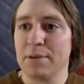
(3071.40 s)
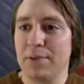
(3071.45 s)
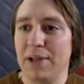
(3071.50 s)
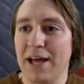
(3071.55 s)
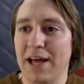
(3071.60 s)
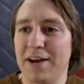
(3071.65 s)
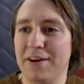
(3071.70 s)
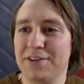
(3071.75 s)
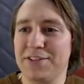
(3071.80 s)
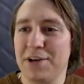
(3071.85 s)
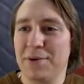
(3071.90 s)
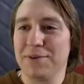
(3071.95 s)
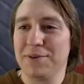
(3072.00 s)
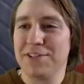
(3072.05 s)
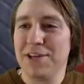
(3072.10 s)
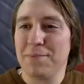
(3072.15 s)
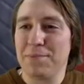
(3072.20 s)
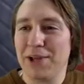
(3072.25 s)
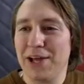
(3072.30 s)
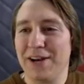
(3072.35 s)
Planner's here.
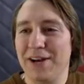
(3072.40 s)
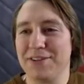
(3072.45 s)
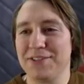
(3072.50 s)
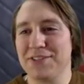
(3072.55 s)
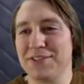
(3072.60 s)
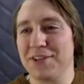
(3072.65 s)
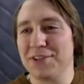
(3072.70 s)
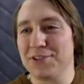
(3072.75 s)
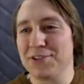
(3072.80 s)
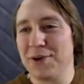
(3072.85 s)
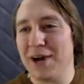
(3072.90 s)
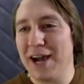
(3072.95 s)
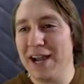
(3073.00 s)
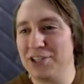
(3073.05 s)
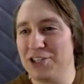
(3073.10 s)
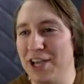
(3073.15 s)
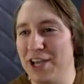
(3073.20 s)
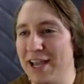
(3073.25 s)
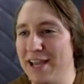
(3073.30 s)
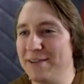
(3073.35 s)
What's up, Planner? Says also, hi,
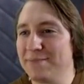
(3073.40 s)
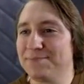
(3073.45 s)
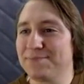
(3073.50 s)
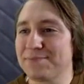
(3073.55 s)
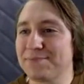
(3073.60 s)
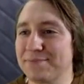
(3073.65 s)
Jay.